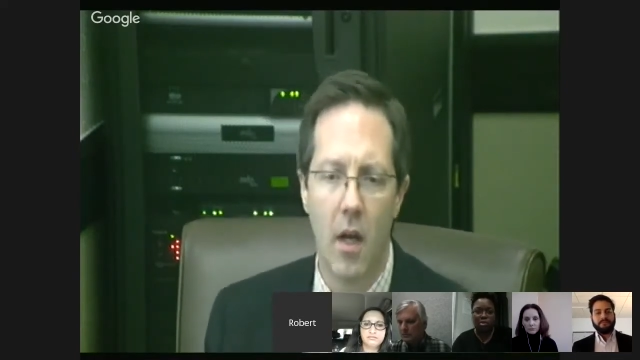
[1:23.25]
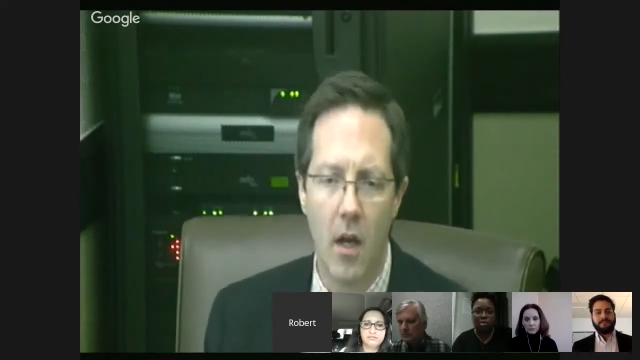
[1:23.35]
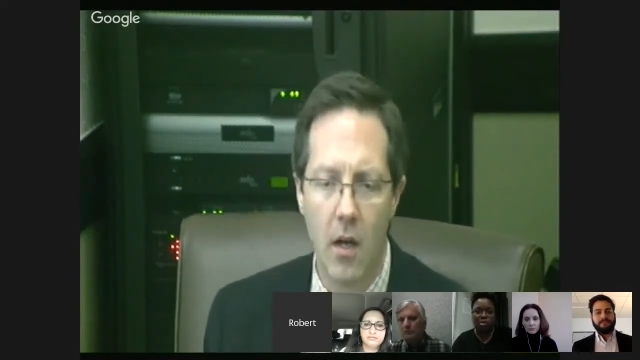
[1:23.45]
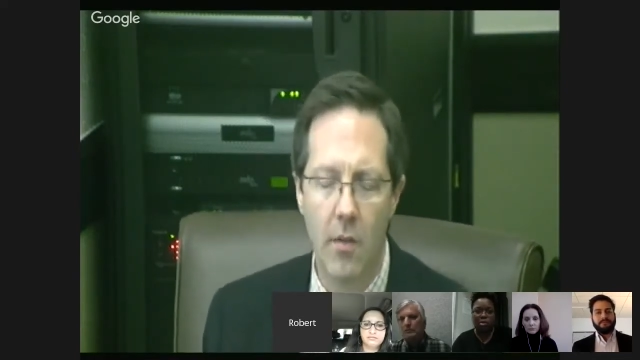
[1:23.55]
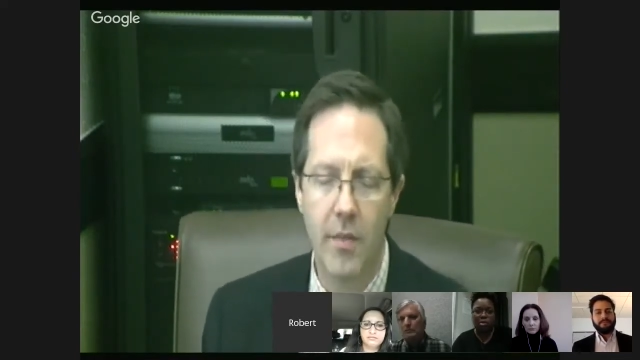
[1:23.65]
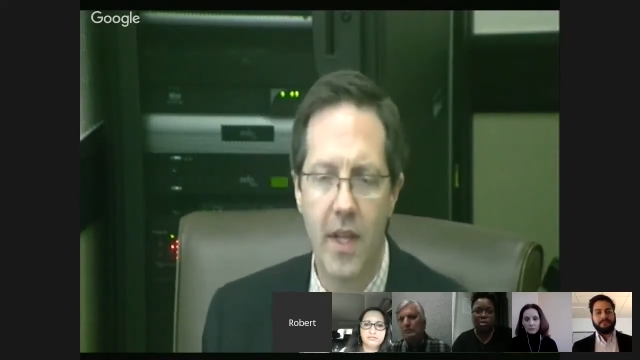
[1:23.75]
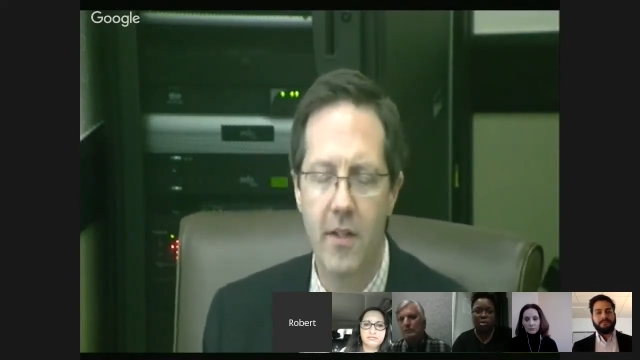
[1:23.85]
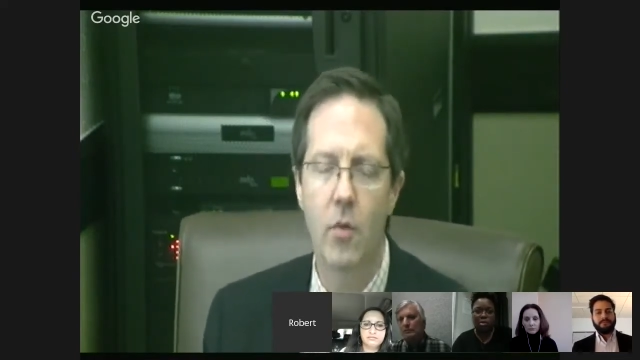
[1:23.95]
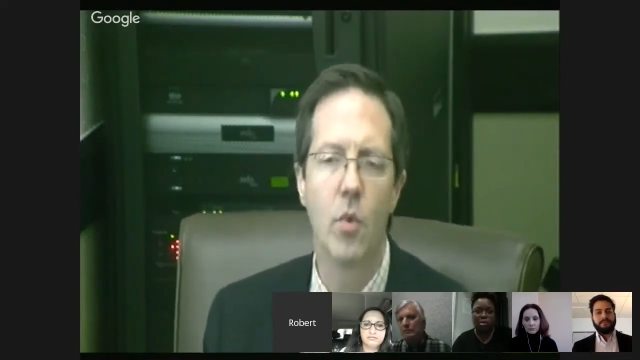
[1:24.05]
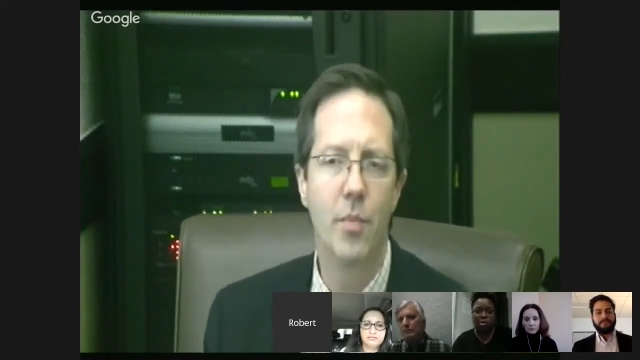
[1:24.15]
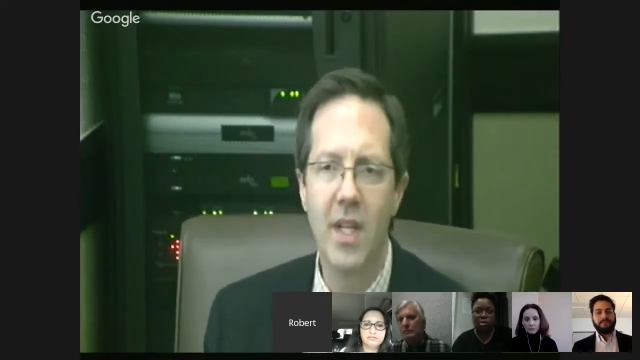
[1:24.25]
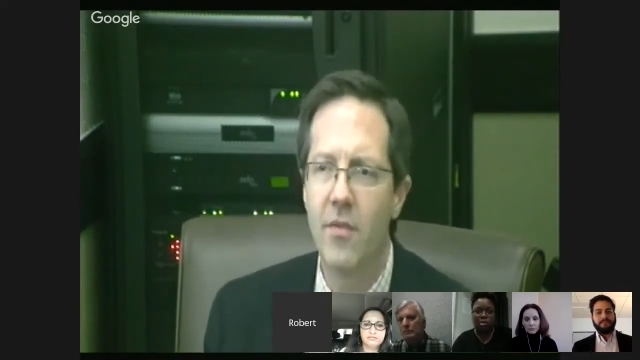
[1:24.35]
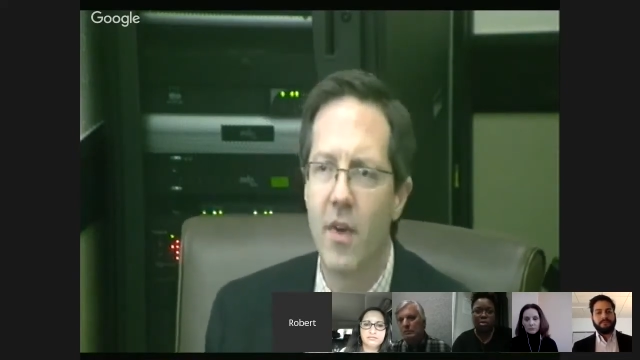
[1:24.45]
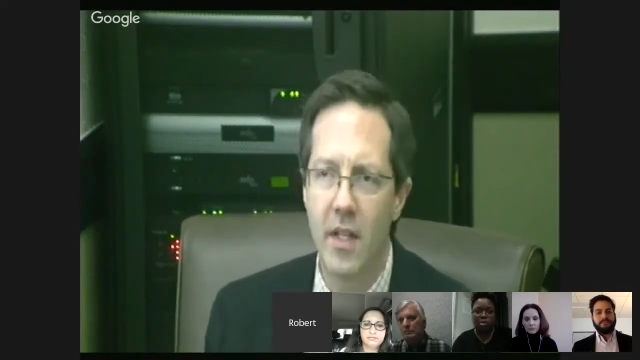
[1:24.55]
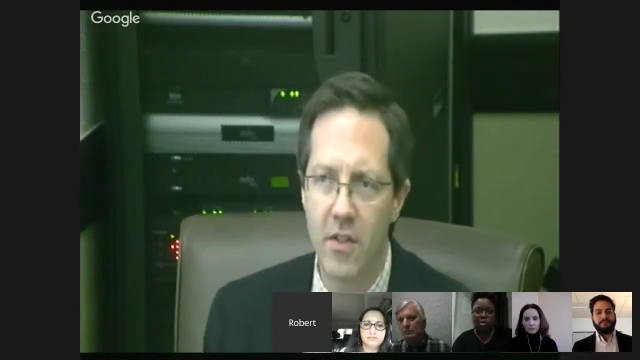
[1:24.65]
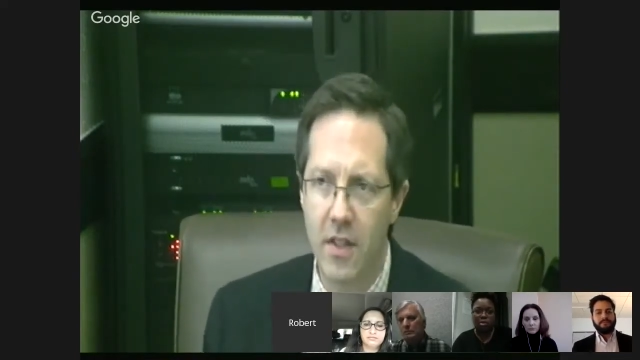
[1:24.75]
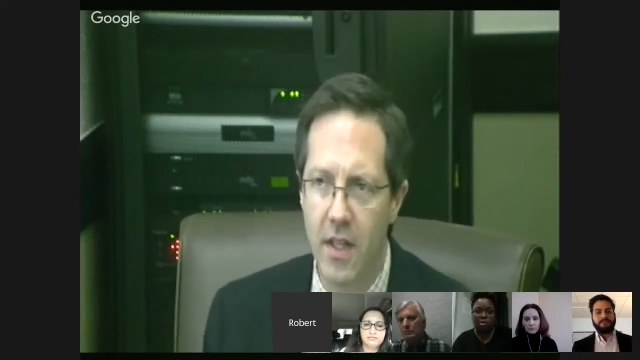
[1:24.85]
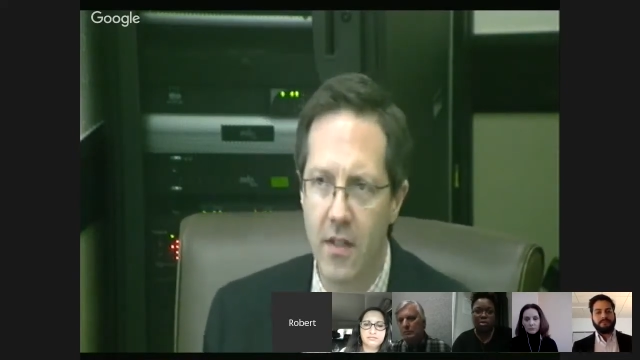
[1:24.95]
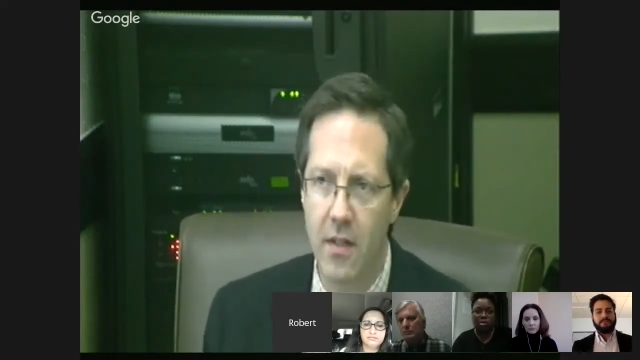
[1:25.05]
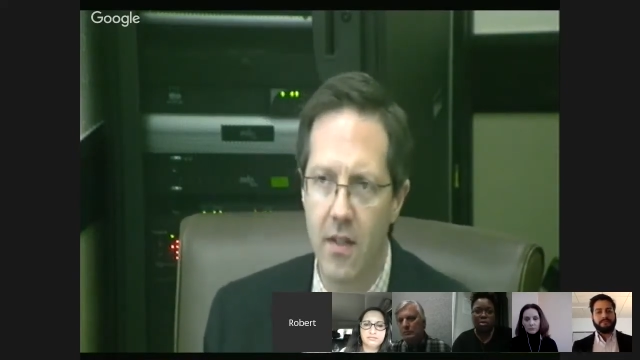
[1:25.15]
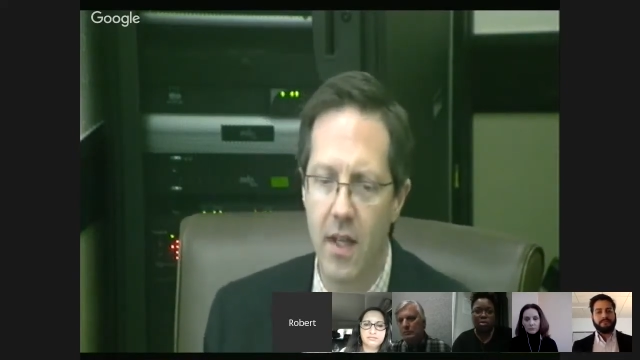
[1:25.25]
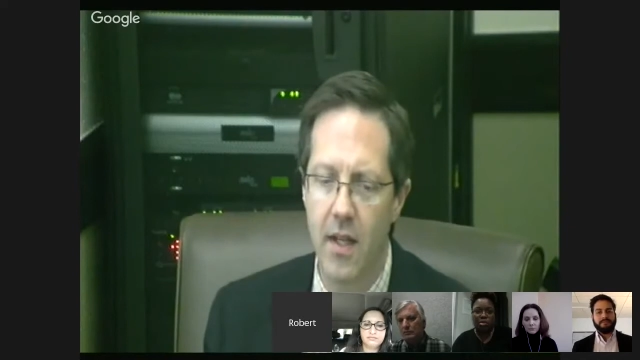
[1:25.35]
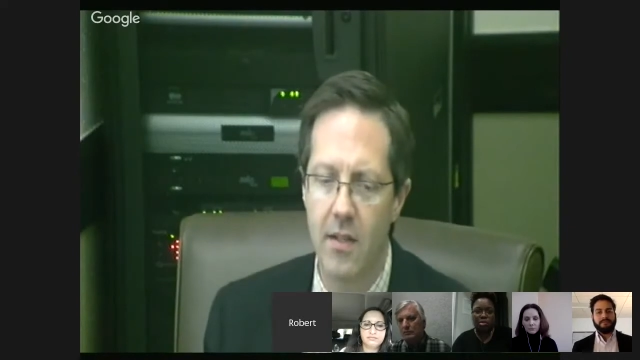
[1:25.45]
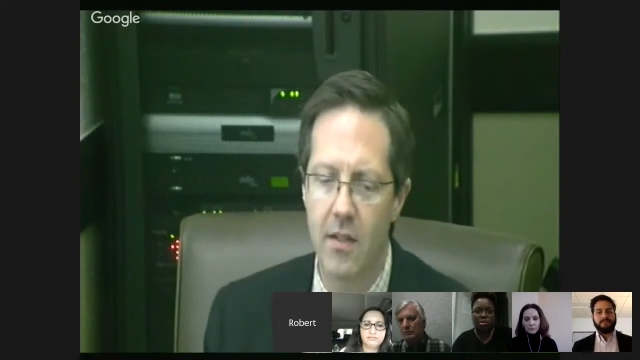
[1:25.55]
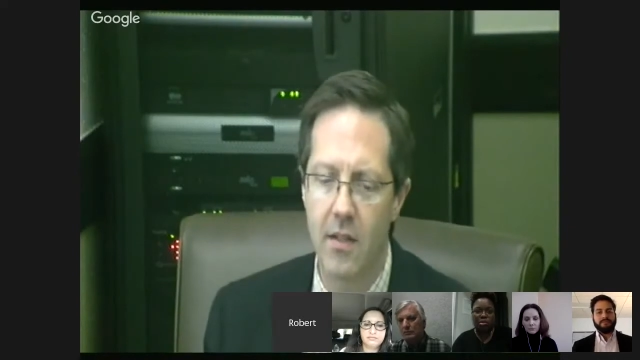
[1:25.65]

um, that there will be events that, that